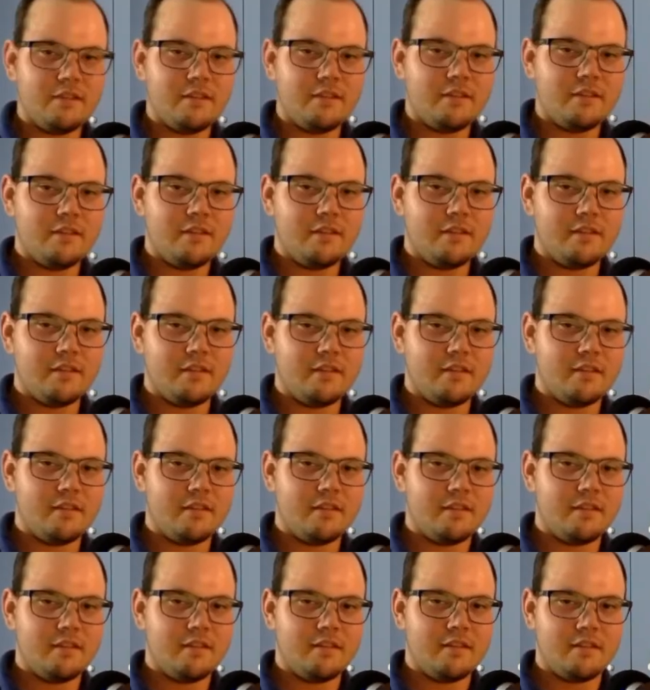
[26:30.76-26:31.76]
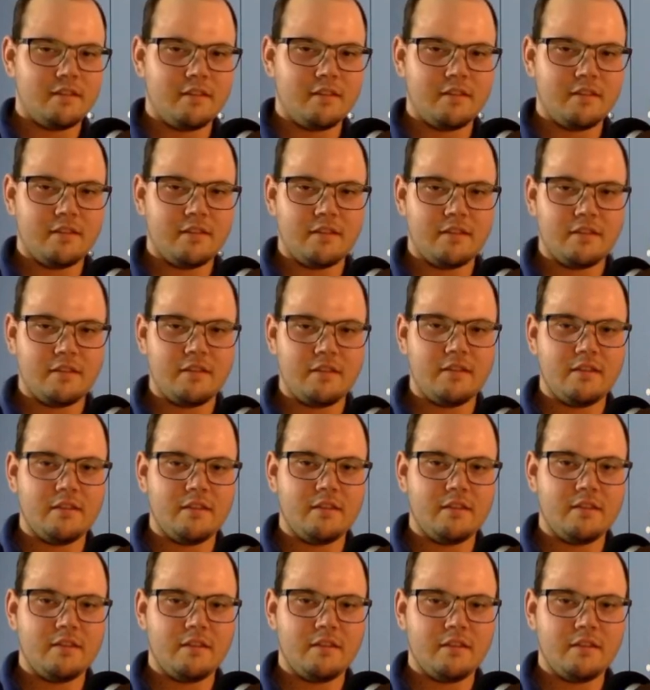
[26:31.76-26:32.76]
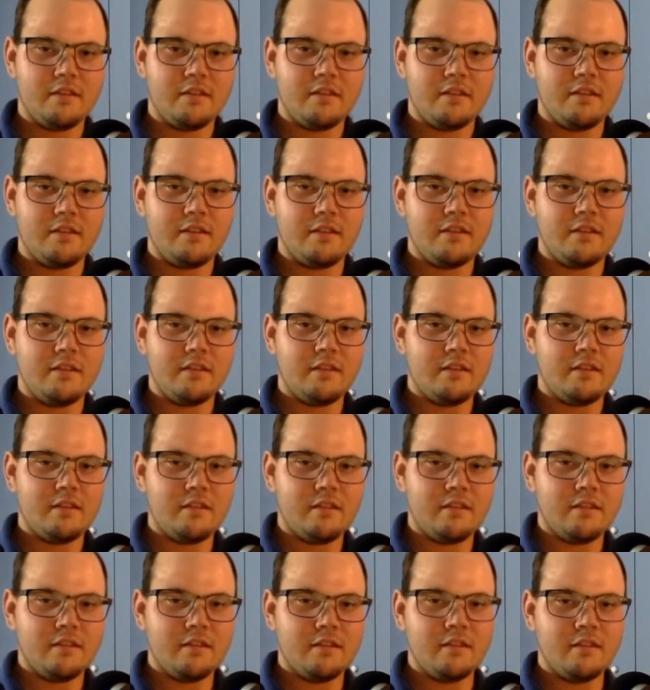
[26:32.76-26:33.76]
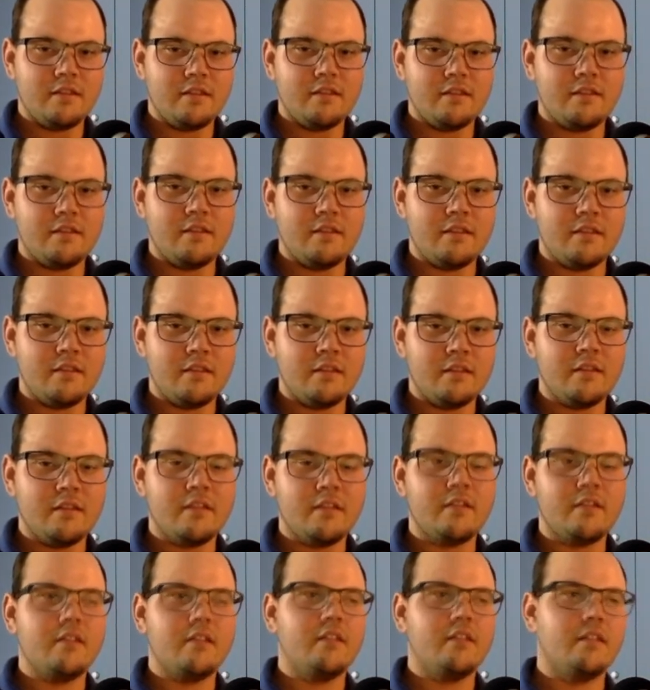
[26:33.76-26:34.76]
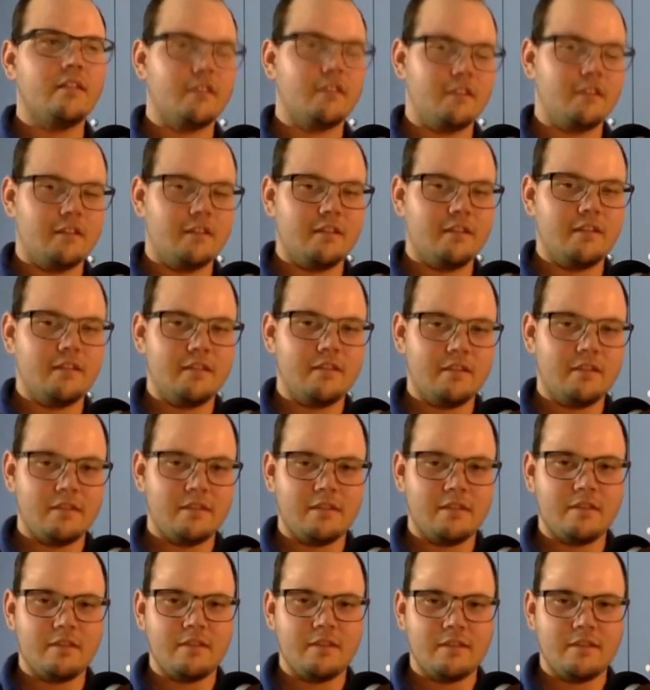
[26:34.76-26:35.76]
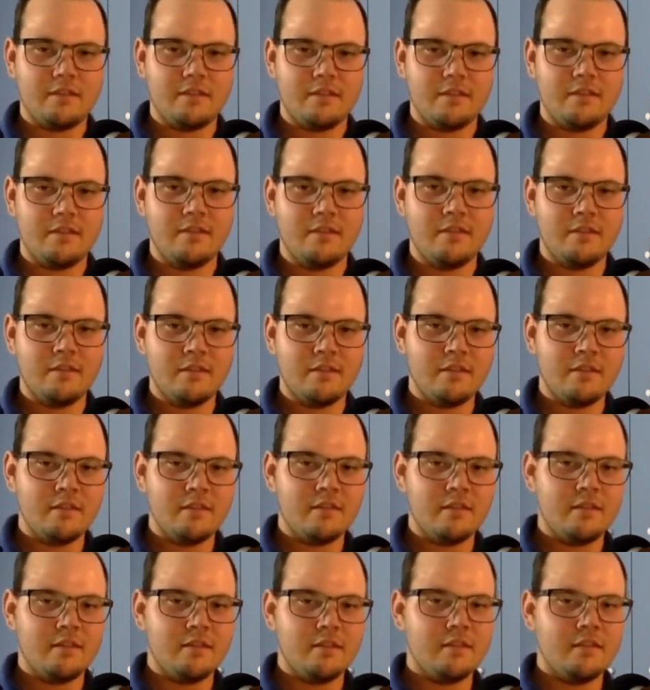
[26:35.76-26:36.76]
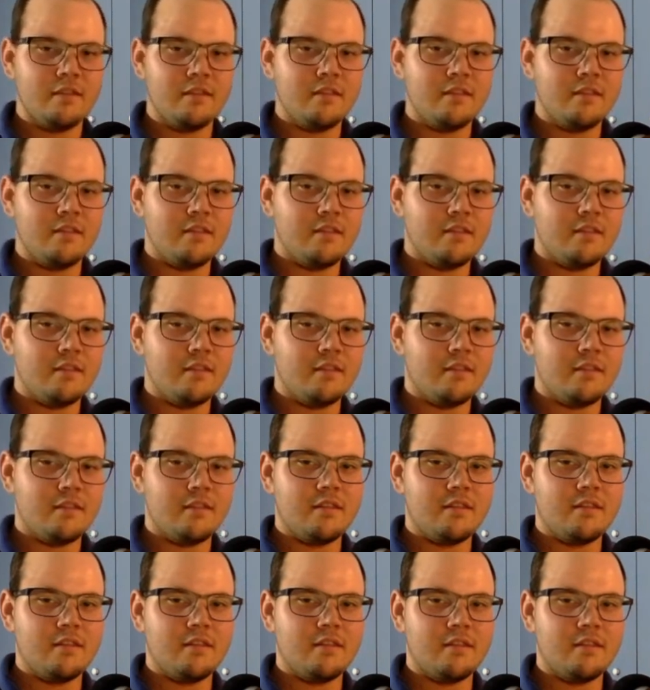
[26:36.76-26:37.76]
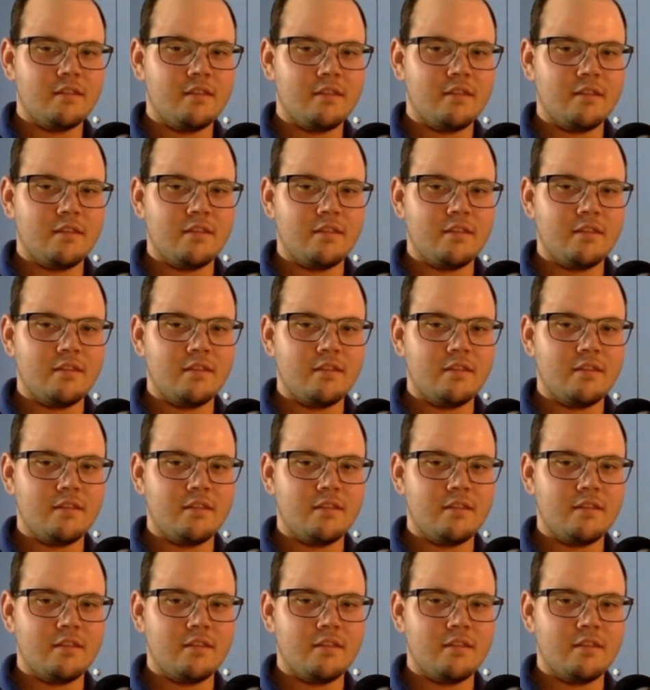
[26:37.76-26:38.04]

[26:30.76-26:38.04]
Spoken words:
The person shown says nothing.